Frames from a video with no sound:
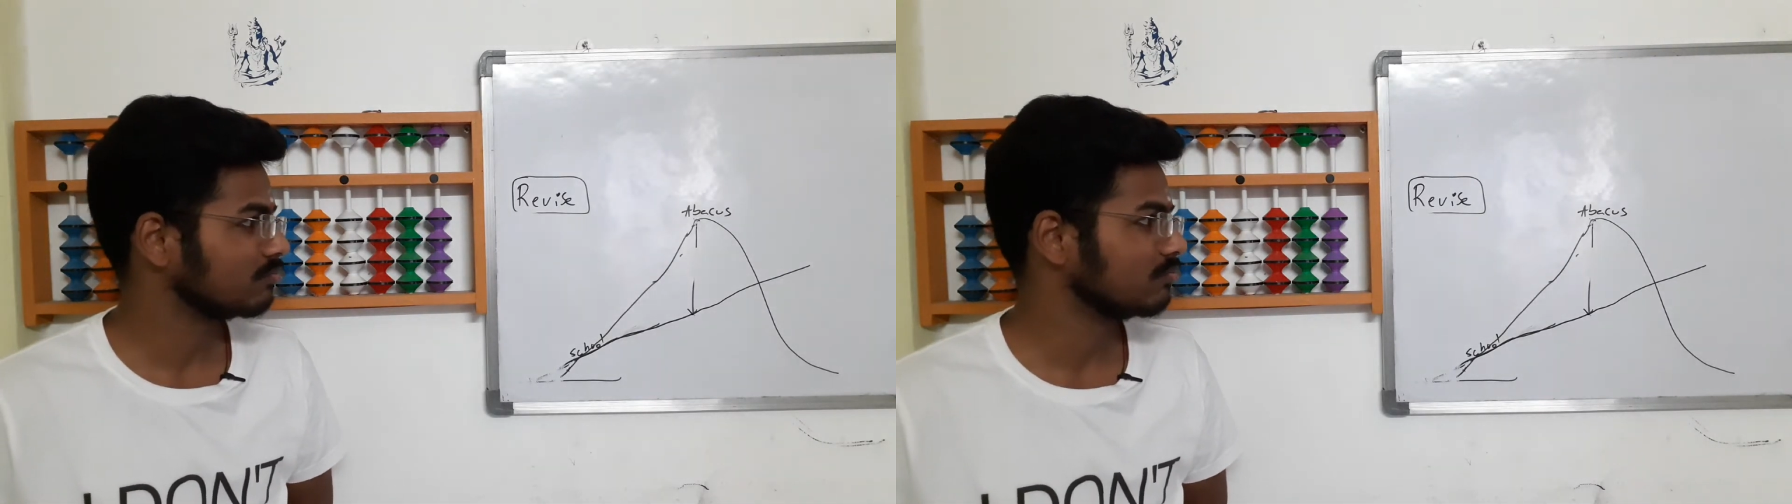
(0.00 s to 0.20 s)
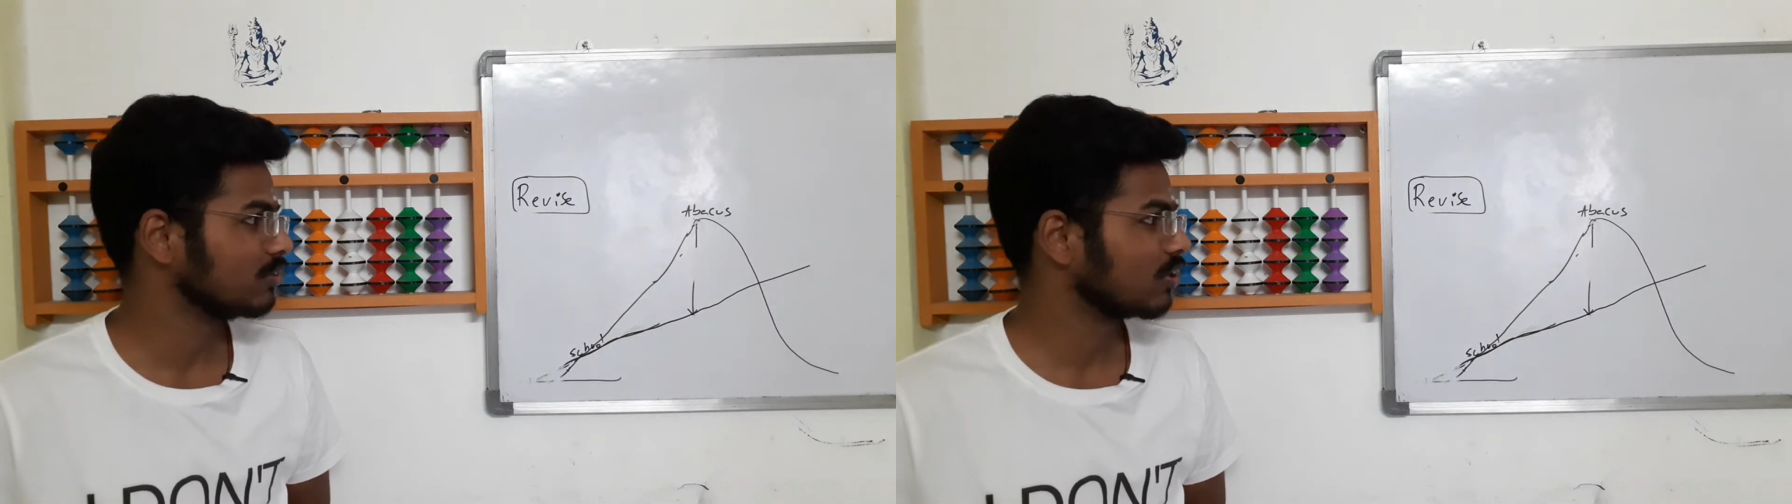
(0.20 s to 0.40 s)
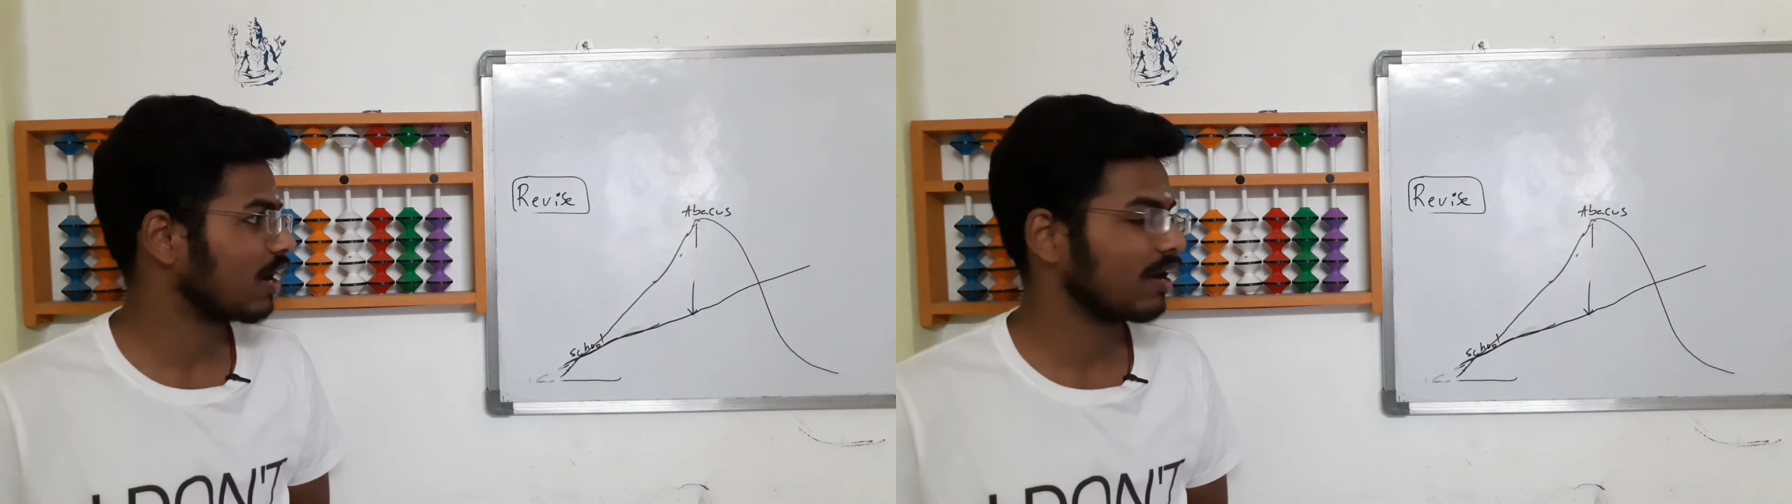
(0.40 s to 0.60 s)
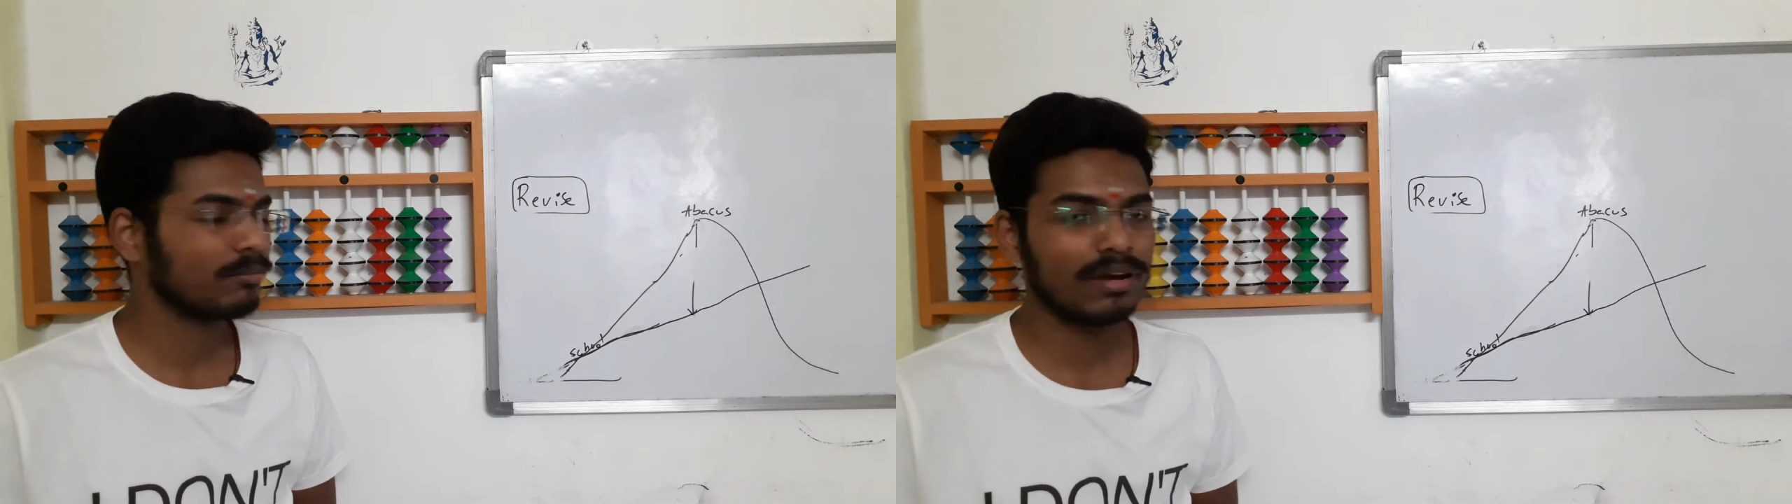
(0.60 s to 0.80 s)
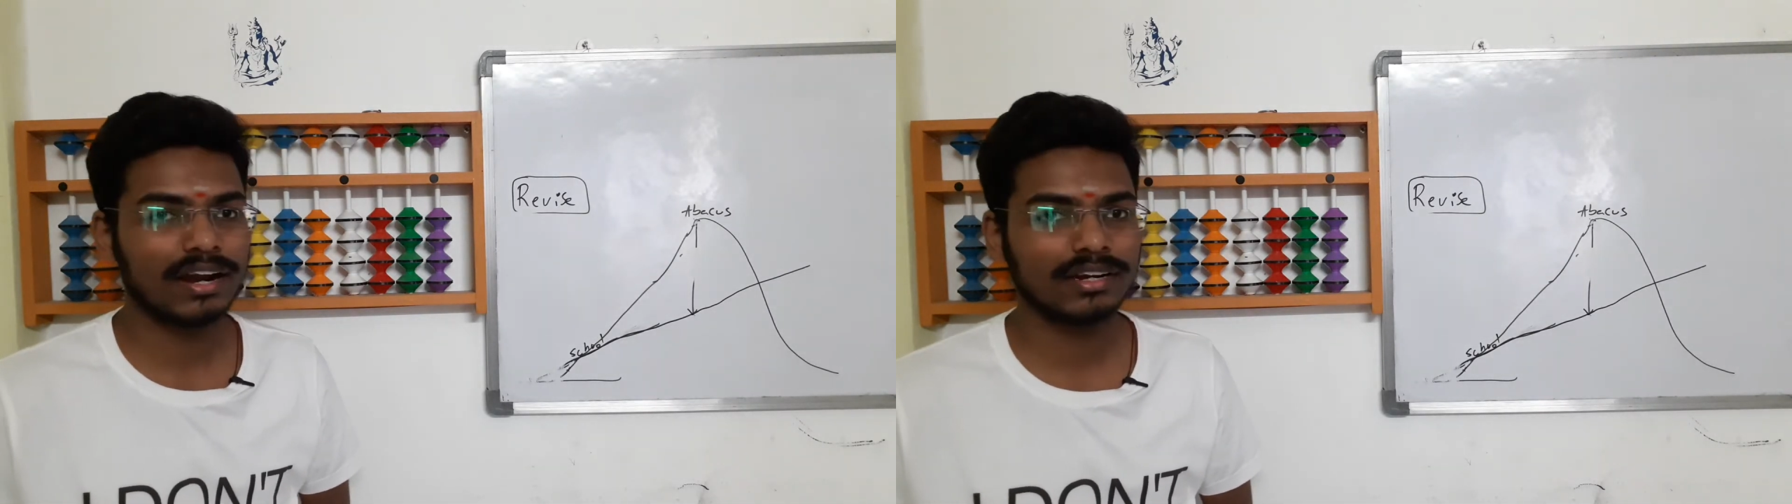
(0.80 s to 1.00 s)
you can't
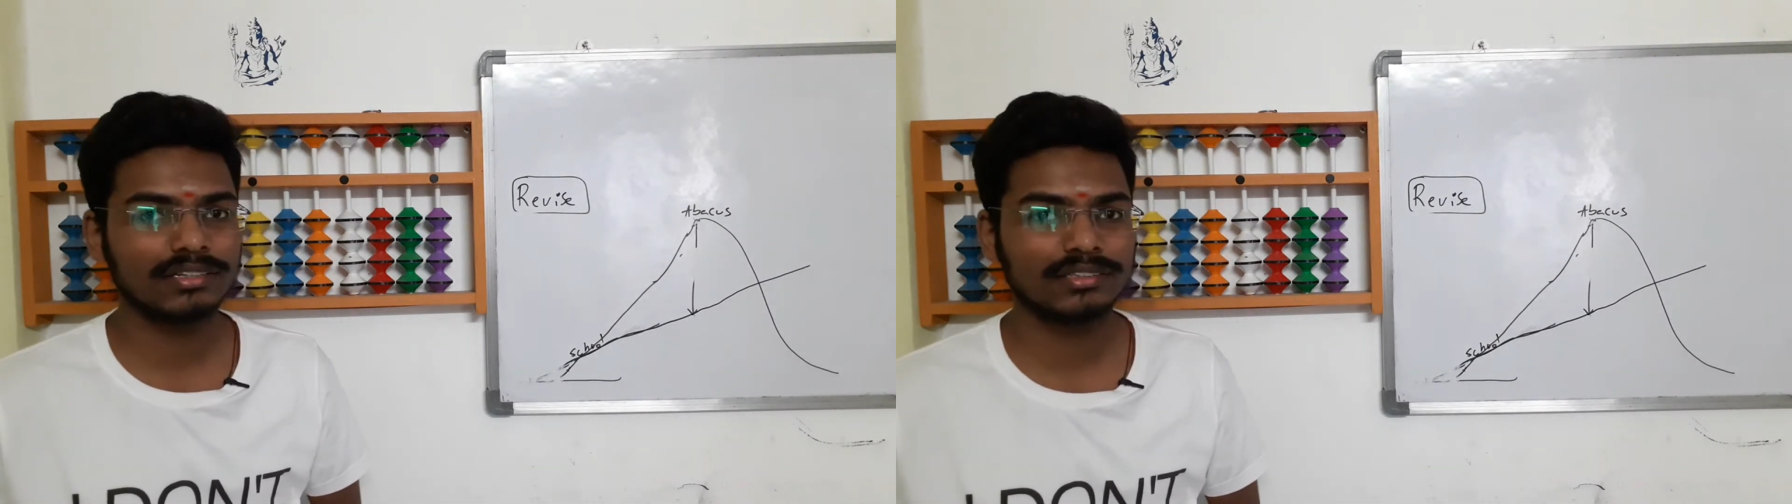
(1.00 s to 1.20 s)
practice